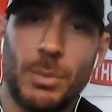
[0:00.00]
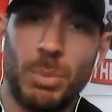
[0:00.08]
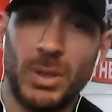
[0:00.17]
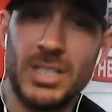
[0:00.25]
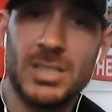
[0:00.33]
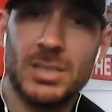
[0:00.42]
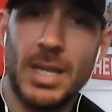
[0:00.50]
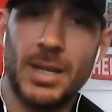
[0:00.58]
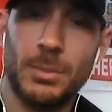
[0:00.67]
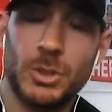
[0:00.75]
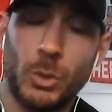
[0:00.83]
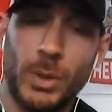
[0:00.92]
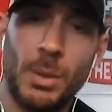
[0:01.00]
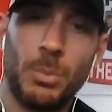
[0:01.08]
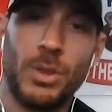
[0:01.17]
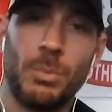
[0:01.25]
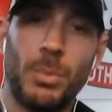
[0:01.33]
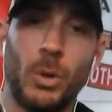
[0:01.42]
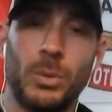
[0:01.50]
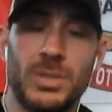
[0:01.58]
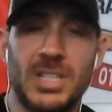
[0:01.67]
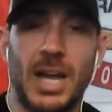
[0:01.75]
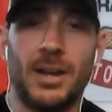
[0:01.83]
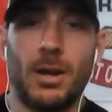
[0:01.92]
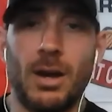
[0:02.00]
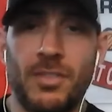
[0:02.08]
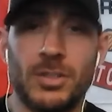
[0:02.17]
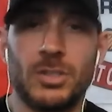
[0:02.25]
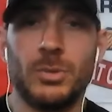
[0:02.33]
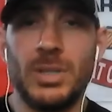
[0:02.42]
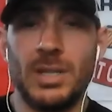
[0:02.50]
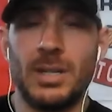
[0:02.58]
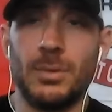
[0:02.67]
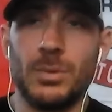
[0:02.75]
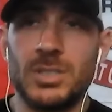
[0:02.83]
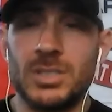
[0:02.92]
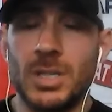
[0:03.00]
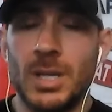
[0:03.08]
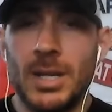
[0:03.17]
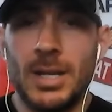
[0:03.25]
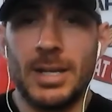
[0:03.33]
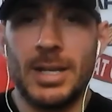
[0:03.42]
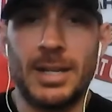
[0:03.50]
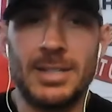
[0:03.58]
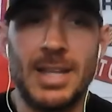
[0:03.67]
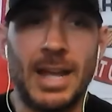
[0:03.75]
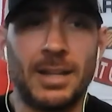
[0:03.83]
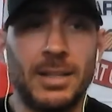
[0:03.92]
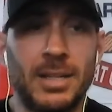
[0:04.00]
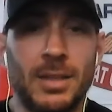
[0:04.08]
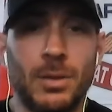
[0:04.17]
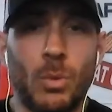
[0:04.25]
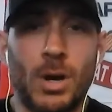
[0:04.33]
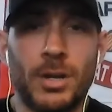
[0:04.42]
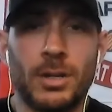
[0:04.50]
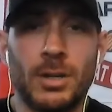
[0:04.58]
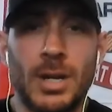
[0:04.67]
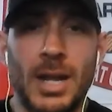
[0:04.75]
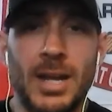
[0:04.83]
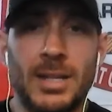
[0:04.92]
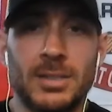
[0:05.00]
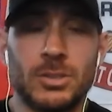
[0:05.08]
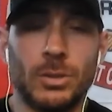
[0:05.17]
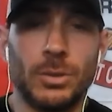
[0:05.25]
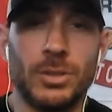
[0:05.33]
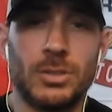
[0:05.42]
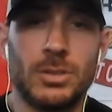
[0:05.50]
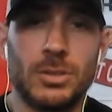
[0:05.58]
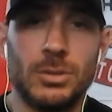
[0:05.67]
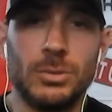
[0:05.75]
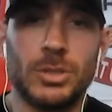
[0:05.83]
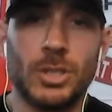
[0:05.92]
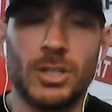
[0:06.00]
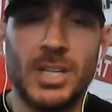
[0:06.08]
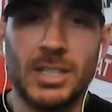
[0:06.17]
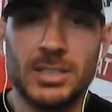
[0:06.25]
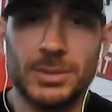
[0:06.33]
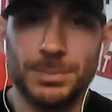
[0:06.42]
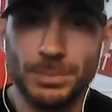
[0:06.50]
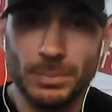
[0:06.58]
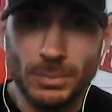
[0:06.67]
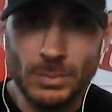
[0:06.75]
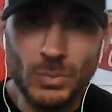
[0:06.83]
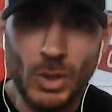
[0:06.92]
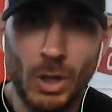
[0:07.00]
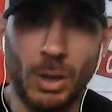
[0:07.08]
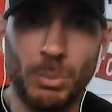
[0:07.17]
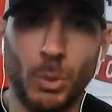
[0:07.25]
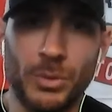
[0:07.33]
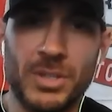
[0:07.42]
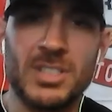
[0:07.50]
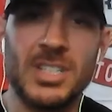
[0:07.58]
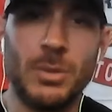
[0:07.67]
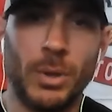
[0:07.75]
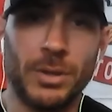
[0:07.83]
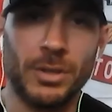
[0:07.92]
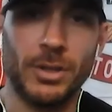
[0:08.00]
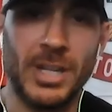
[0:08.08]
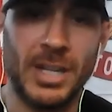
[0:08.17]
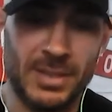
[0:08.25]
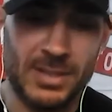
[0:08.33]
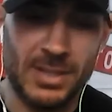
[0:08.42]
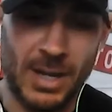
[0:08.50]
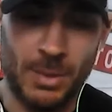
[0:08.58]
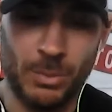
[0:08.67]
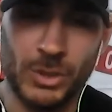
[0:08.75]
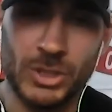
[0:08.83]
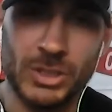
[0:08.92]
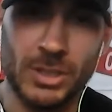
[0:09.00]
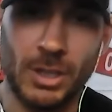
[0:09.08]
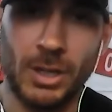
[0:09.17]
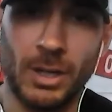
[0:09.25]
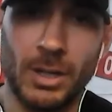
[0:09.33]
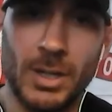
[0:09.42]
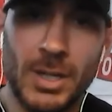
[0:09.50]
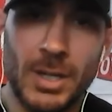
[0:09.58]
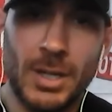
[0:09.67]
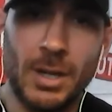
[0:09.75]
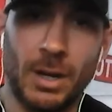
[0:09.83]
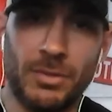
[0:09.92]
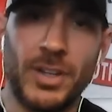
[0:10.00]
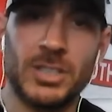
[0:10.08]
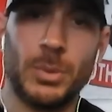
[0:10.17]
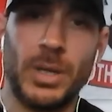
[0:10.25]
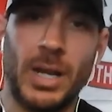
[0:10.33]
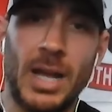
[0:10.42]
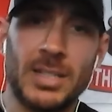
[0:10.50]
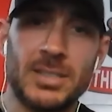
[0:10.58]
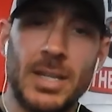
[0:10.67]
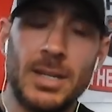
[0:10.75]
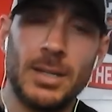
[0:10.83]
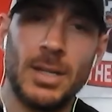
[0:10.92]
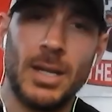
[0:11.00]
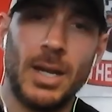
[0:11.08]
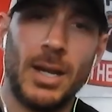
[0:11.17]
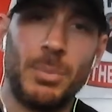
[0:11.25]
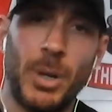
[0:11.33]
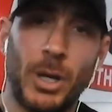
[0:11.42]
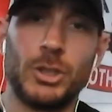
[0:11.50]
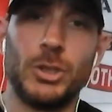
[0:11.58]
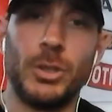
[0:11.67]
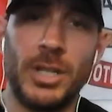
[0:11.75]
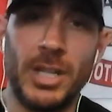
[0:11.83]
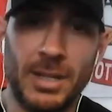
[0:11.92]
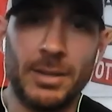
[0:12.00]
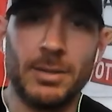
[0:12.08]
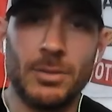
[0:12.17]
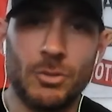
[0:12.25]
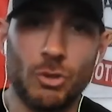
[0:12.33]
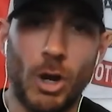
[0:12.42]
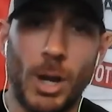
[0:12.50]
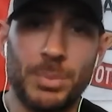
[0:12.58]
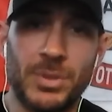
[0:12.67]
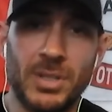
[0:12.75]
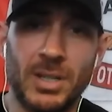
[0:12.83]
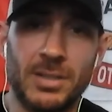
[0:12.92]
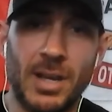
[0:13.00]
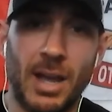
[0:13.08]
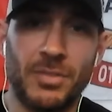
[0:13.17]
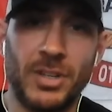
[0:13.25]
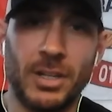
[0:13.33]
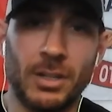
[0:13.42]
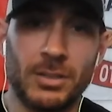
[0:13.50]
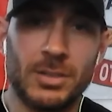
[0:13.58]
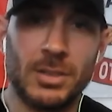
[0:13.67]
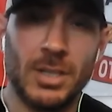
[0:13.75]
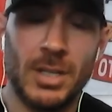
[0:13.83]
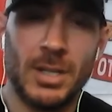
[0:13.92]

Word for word: police ended up showing up with a boat and tied off onto it, and it was kind of dangling in the water. And so the two SAR Techs on board the C-130 at the time, which is our fixed wing asset, parachuted in and dropped dive gear